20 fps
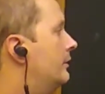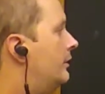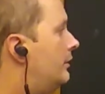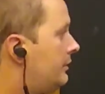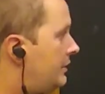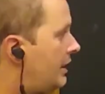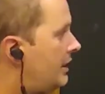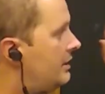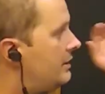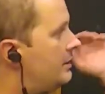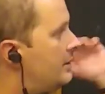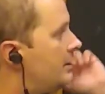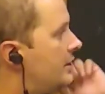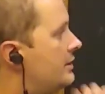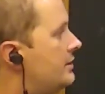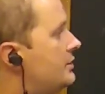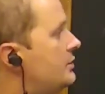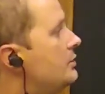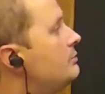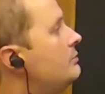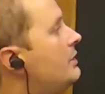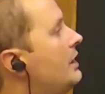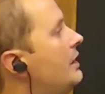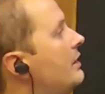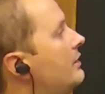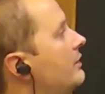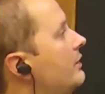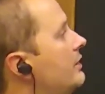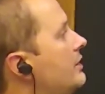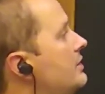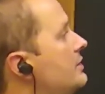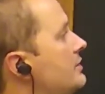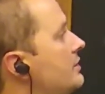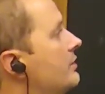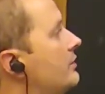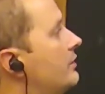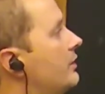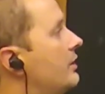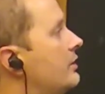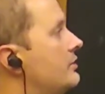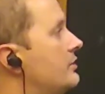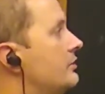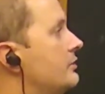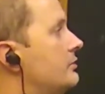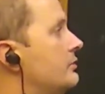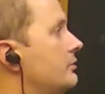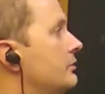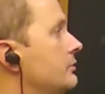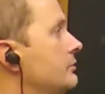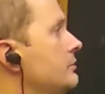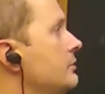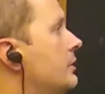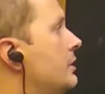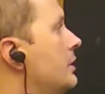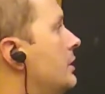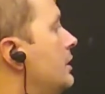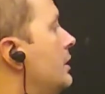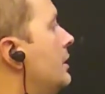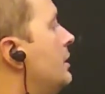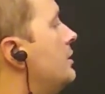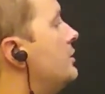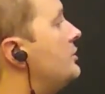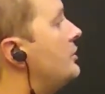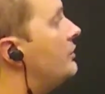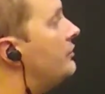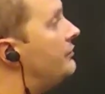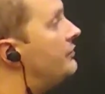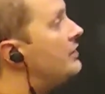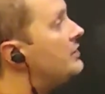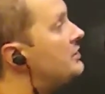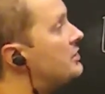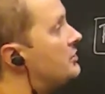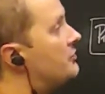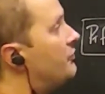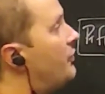Okay, assume that these two things are true. So if this is